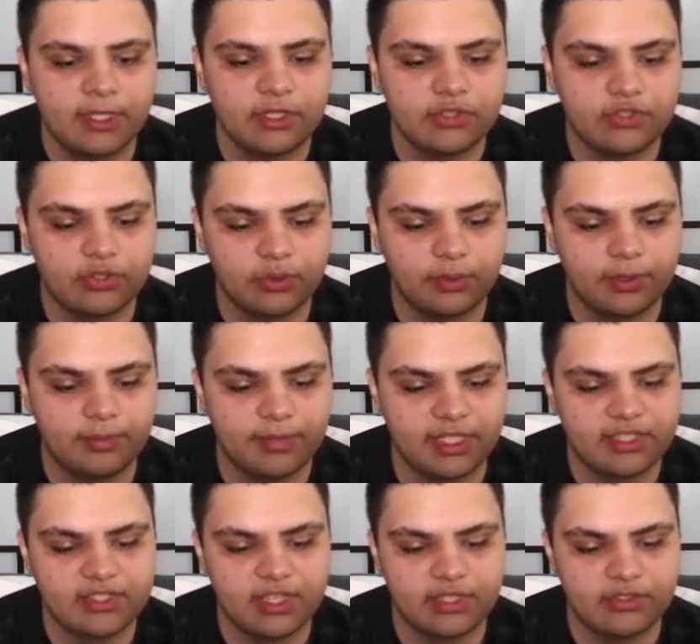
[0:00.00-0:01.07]
So it wouldn't make
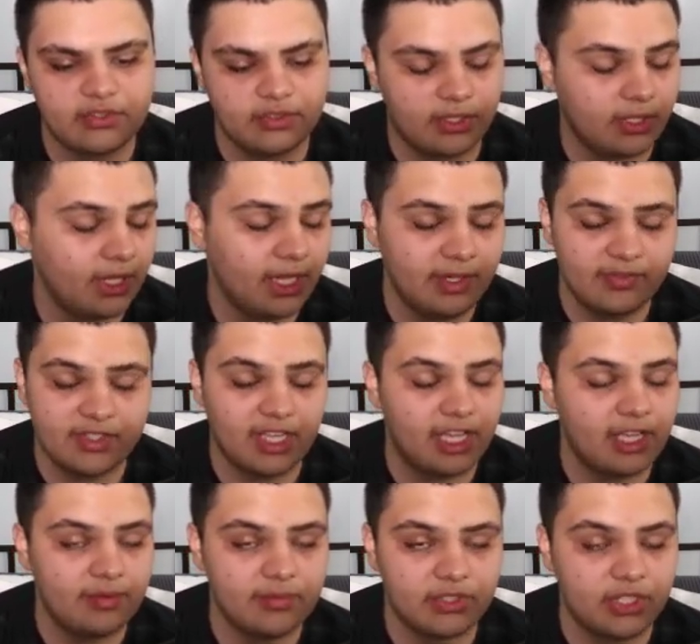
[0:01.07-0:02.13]
sense. A lot of
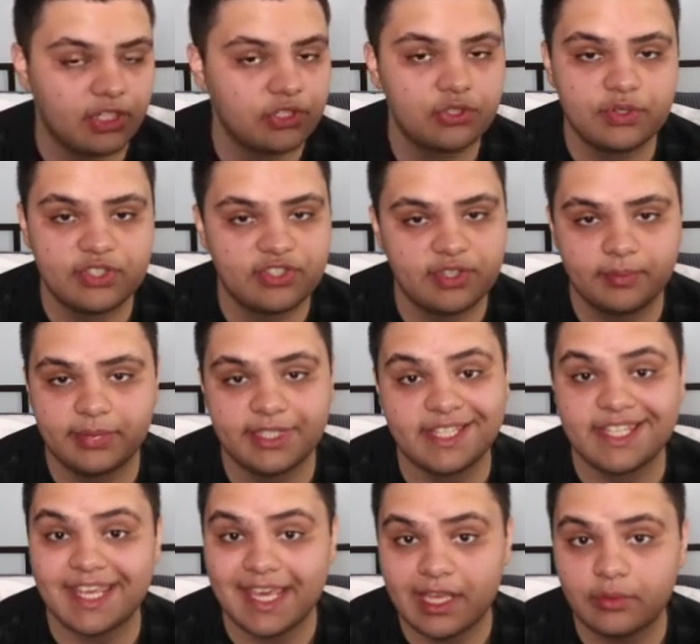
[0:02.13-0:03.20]
times, countries simply
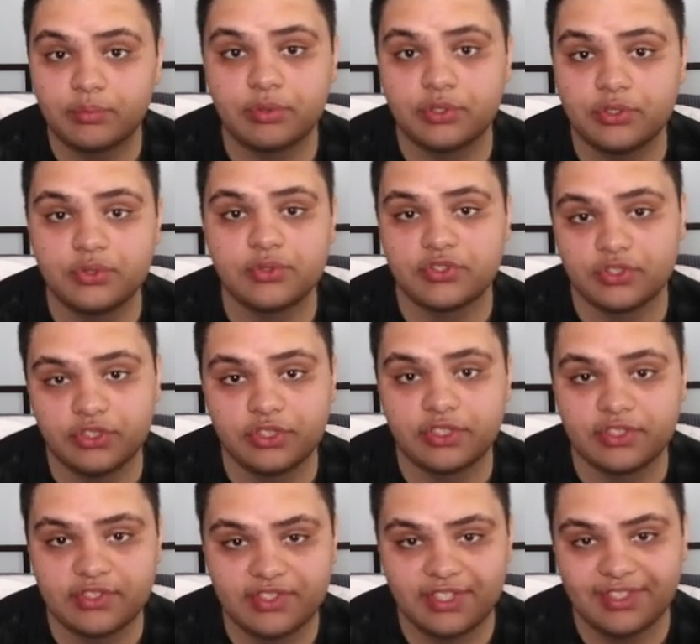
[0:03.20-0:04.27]
can't produce
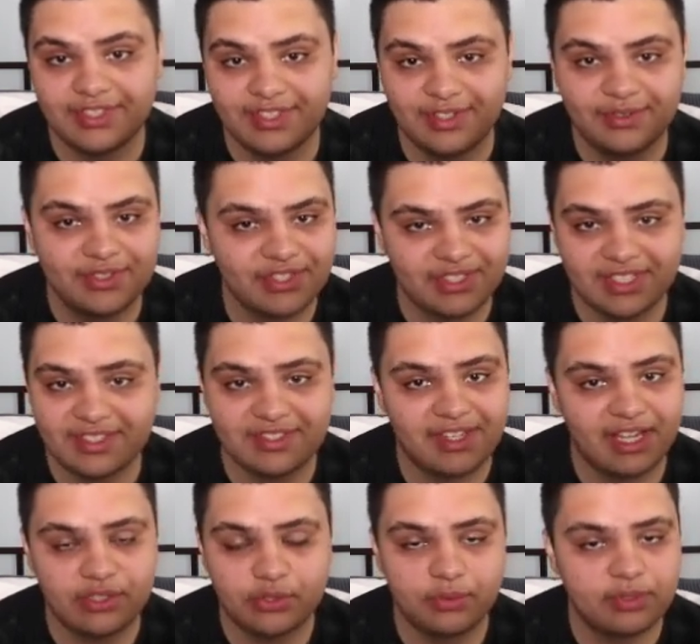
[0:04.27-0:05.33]
goods, you know, just because
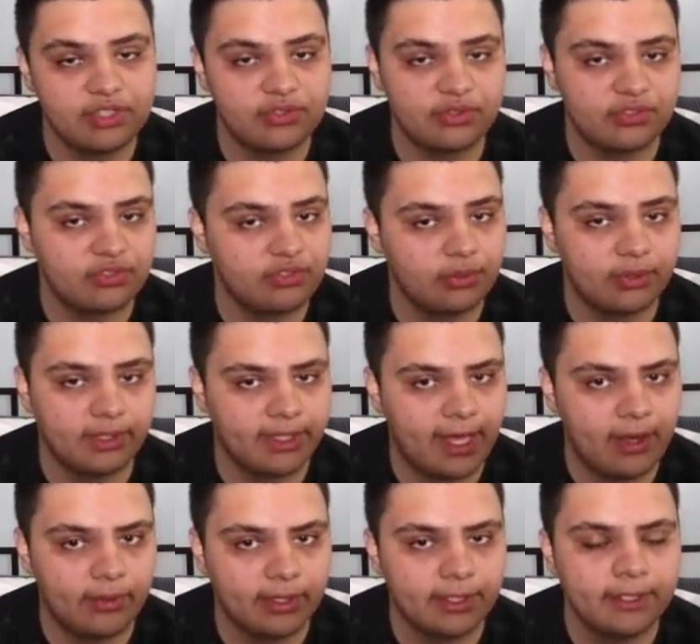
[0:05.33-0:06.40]
natural resources don't
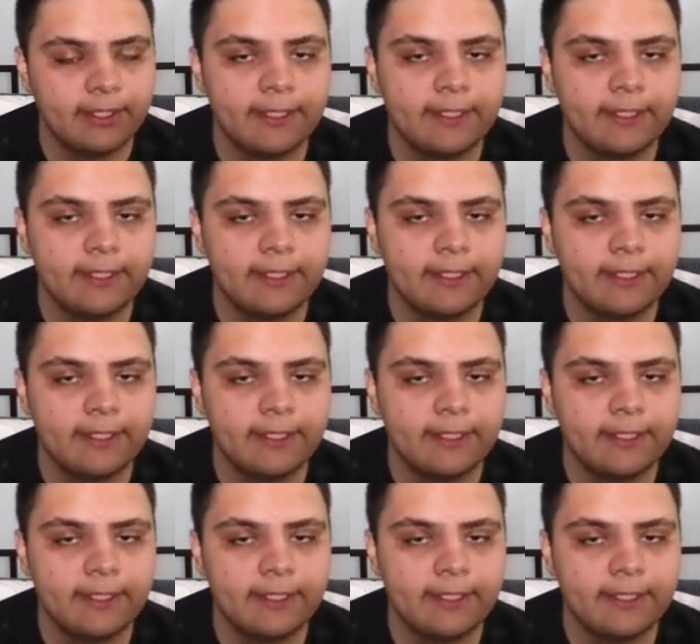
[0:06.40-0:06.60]
allow it,